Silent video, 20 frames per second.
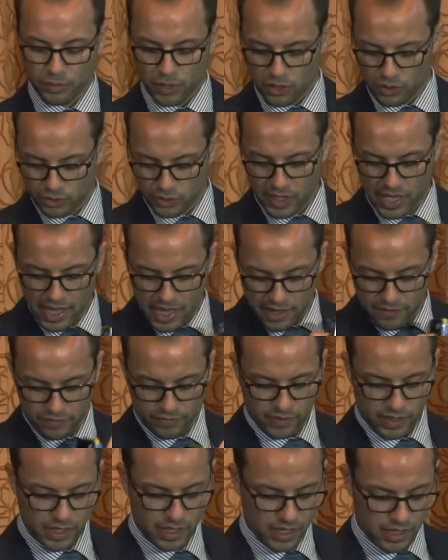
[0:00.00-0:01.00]
We also
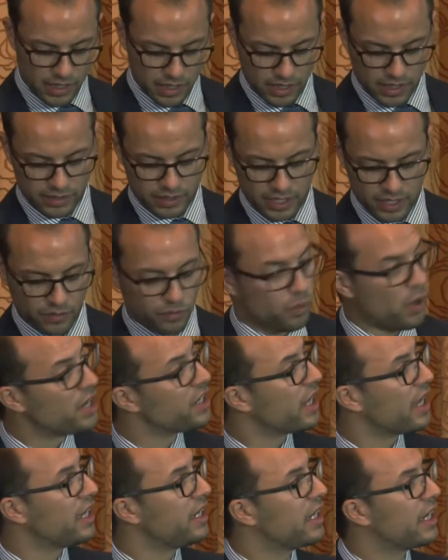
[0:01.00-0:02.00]
have a set of
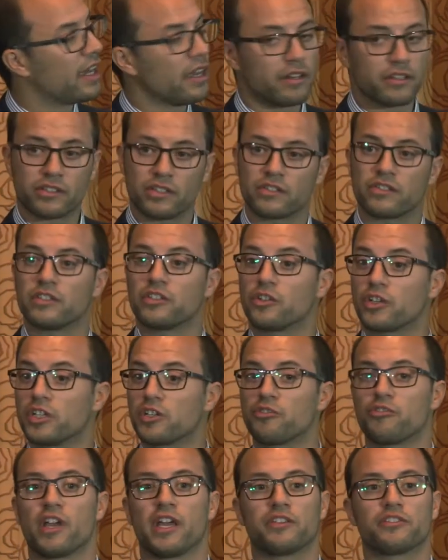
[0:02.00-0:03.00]
one-day indicators such that you
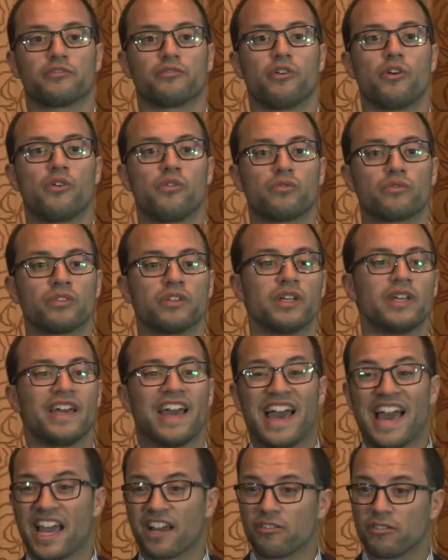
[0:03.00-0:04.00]
can create your own
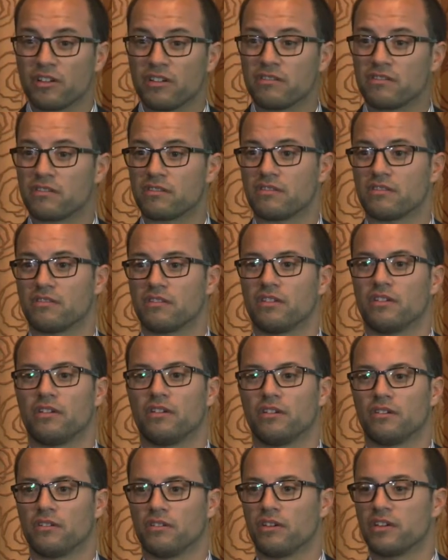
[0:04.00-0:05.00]
aggregates
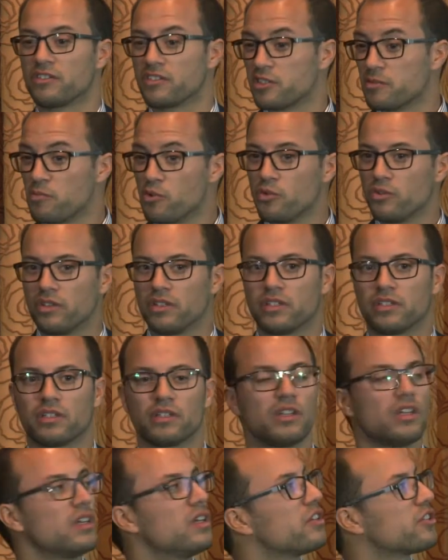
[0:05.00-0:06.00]
and smooth
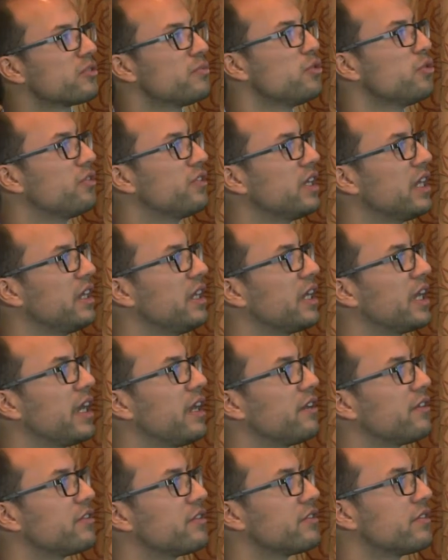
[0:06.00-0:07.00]
the
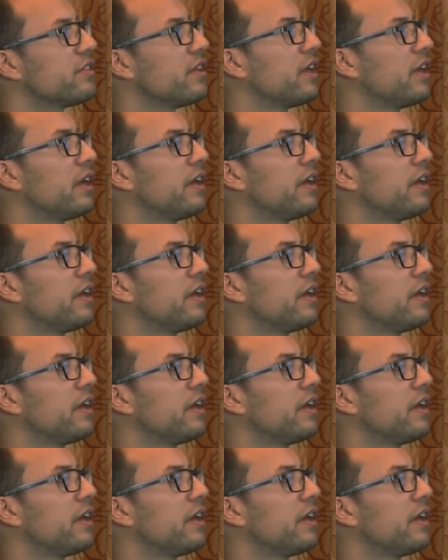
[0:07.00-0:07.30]
indicators